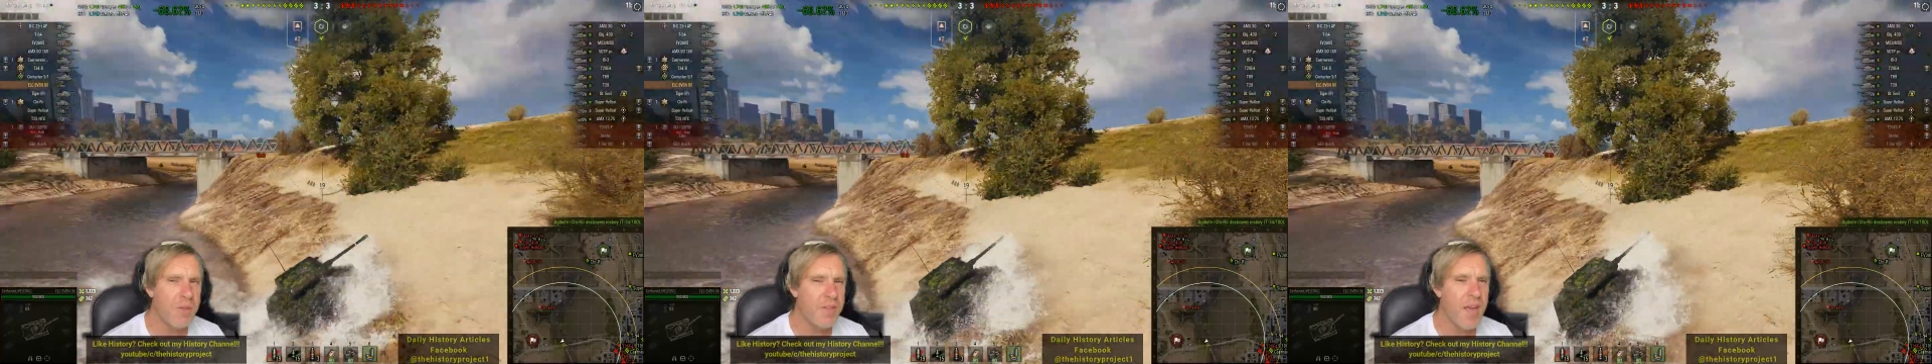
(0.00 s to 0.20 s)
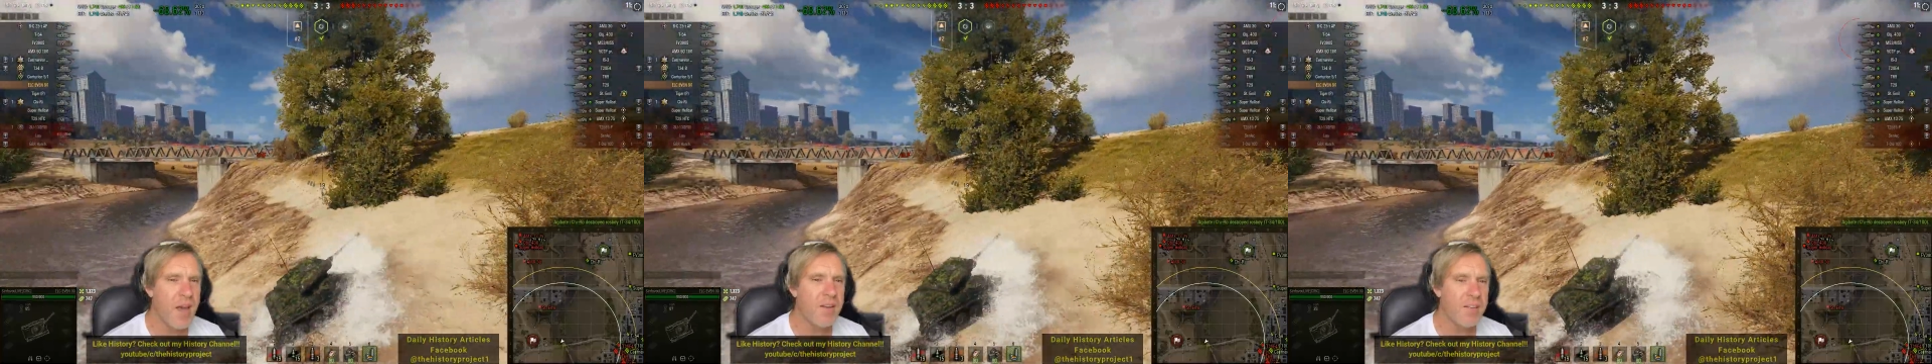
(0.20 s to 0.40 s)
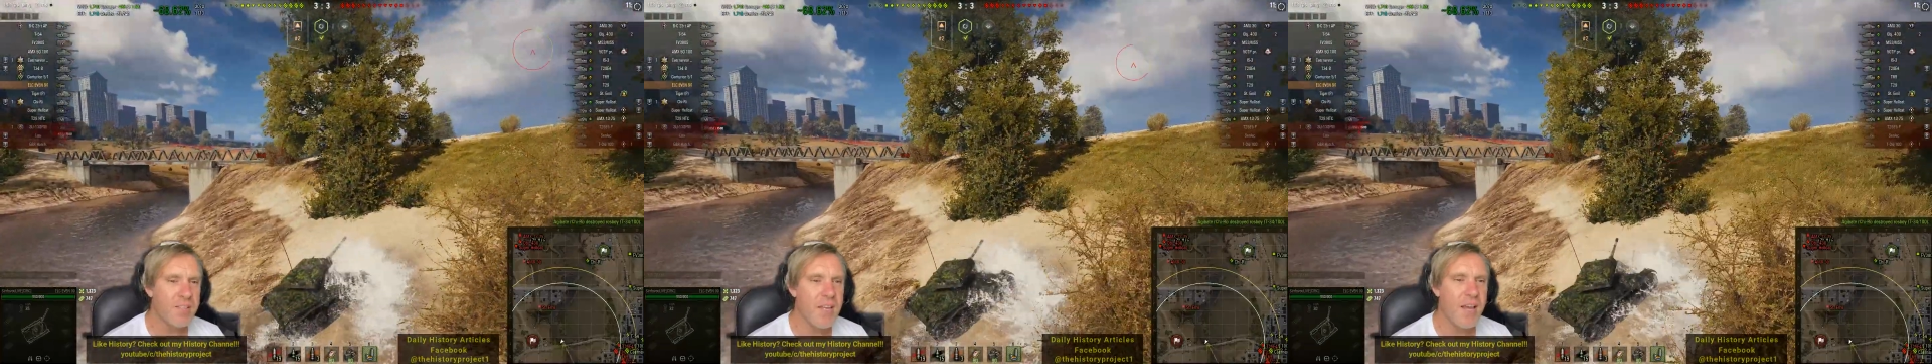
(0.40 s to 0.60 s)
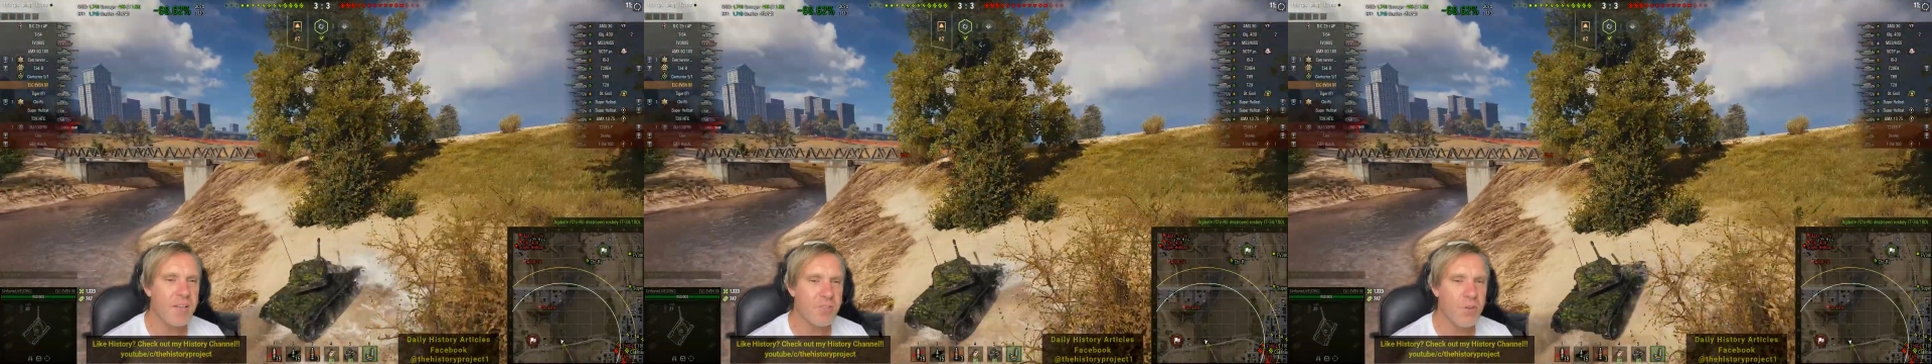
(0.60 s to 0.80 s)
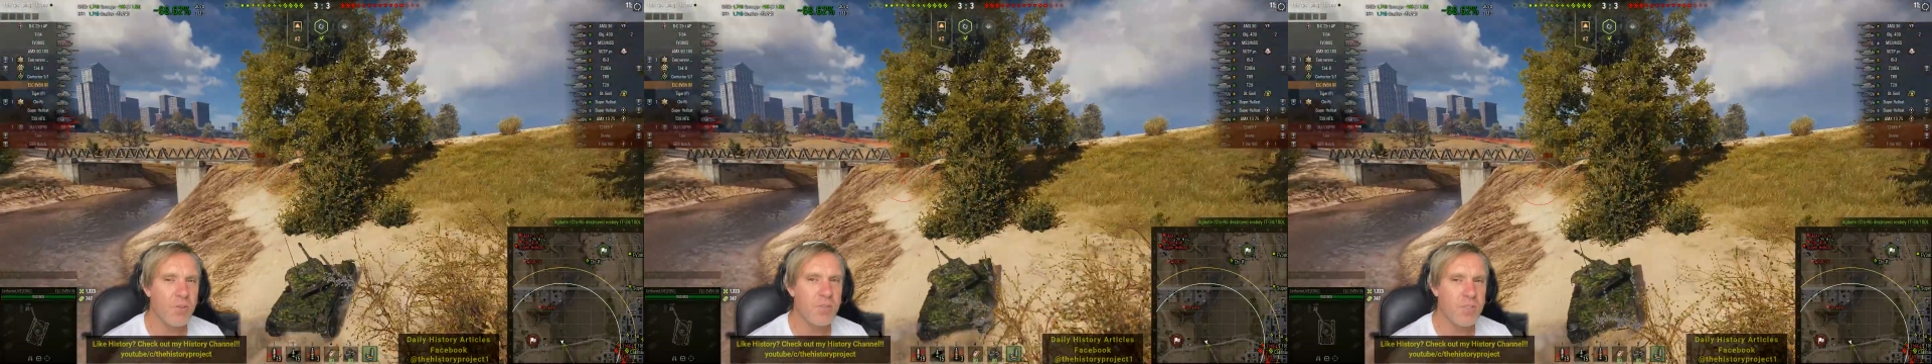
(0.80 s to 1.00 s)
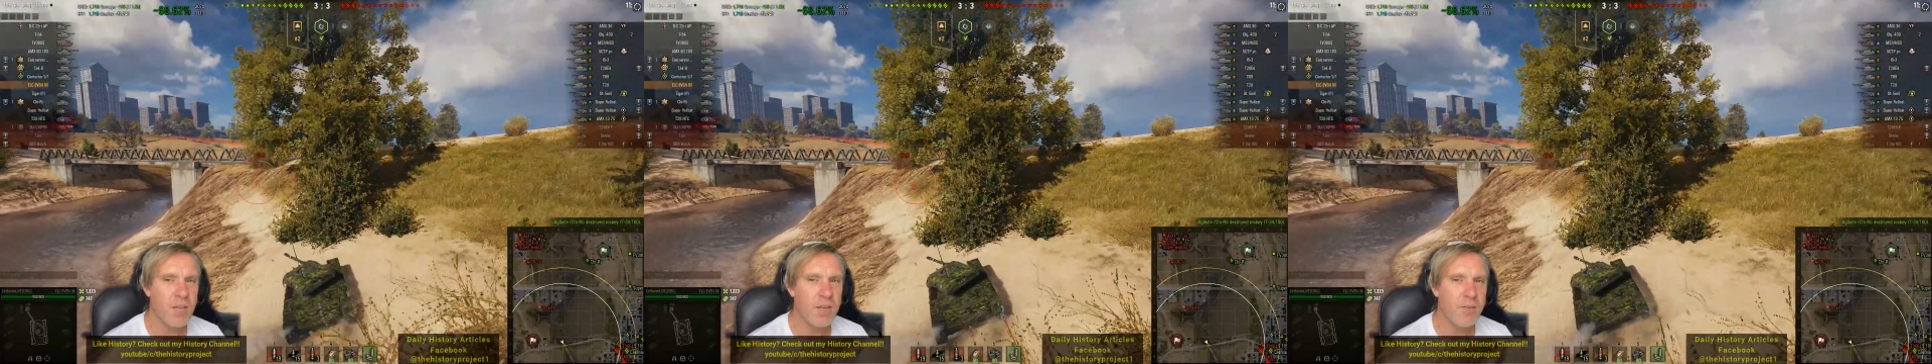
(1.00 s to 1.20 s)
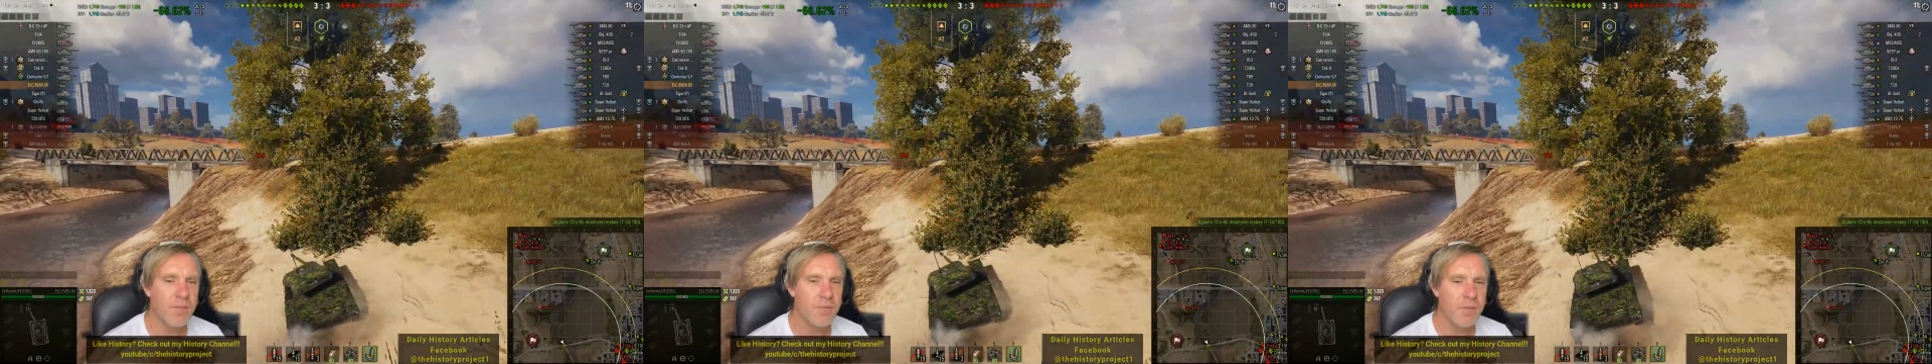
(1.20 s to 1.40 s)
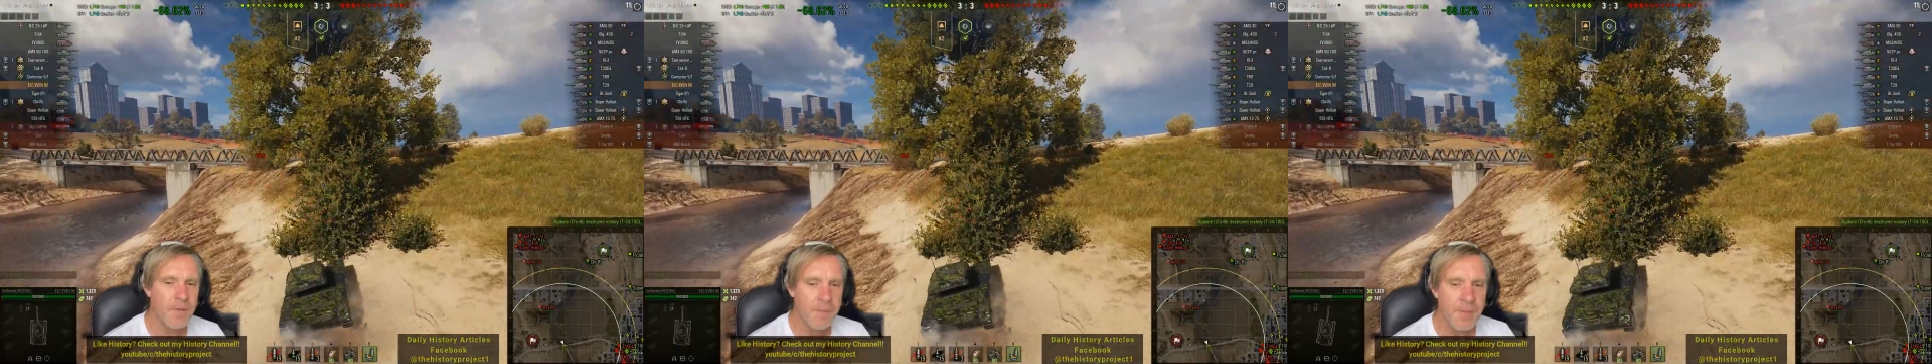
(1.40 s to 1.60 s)
but now this tank's got
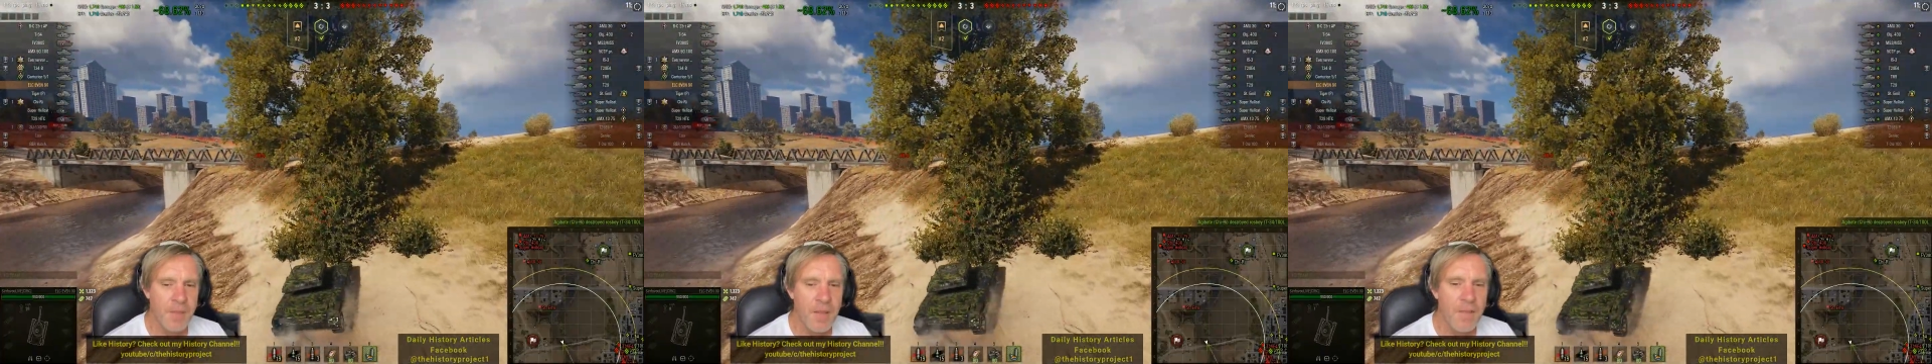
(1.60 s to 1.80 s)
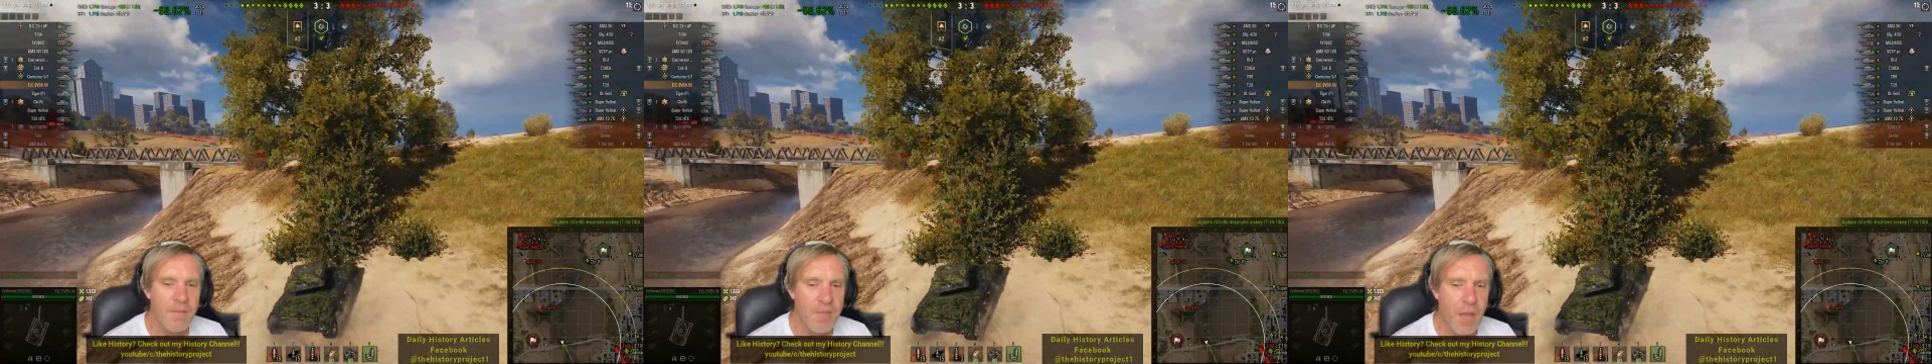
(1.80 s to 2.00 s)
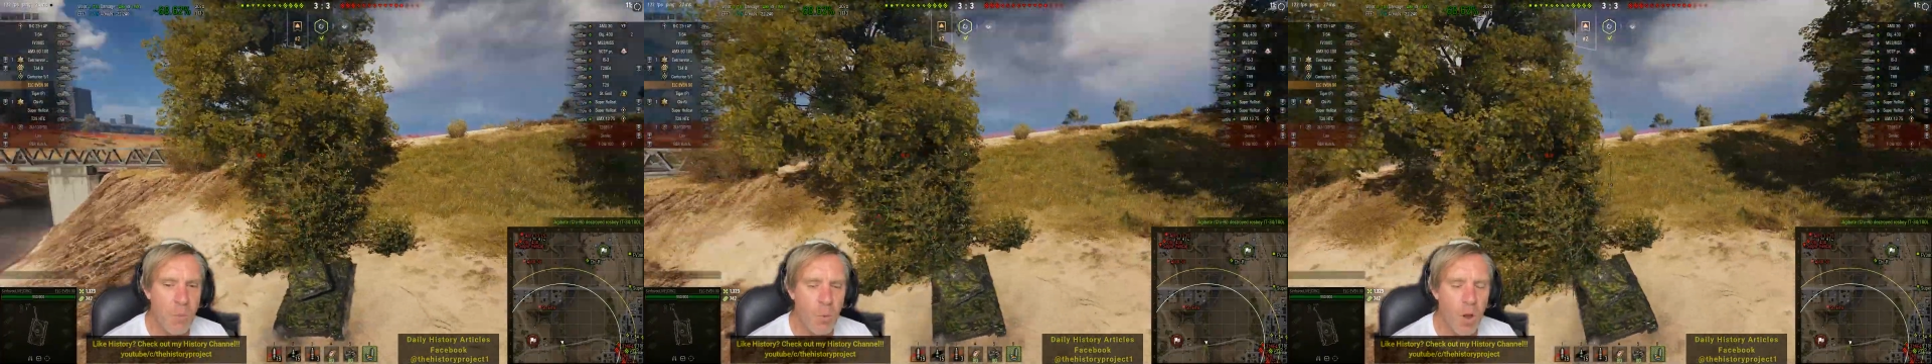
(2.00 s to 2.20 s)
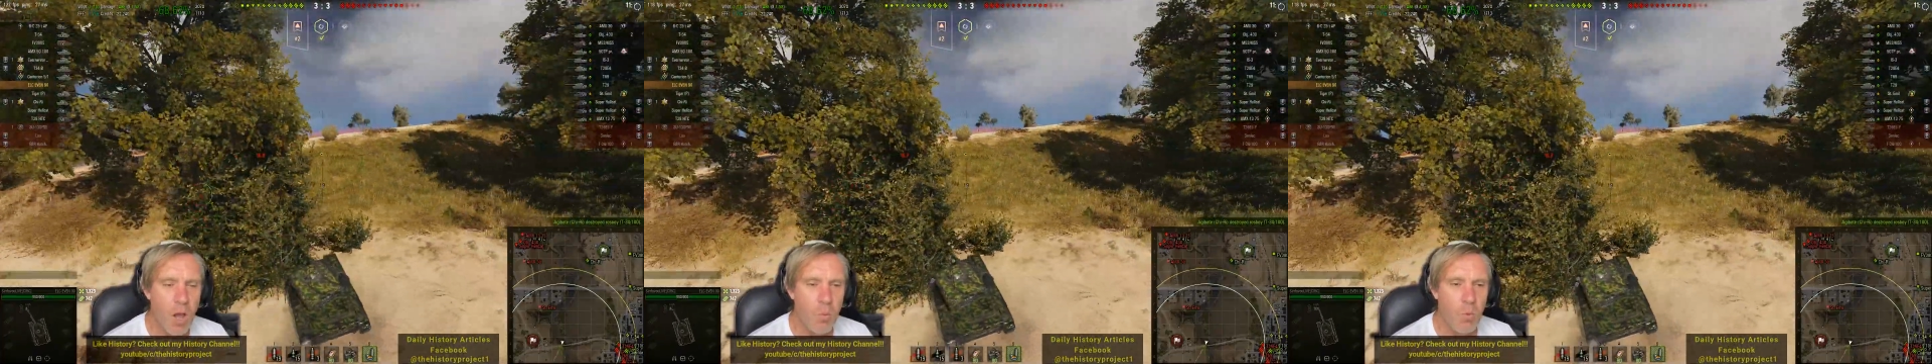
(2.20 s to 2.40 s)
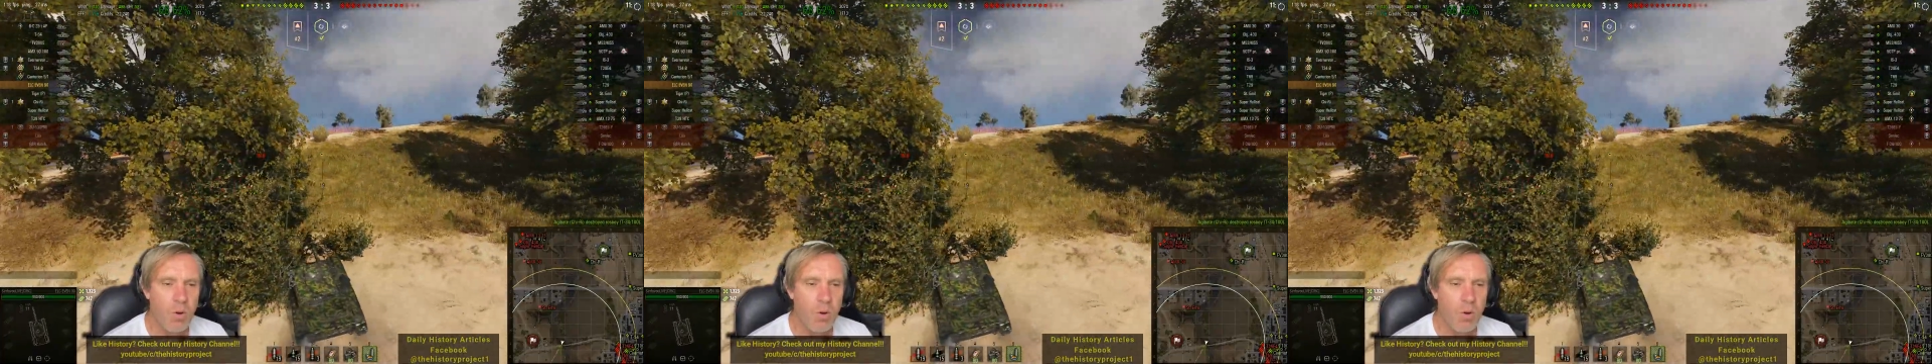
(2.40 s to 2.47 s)
teeth. Now what I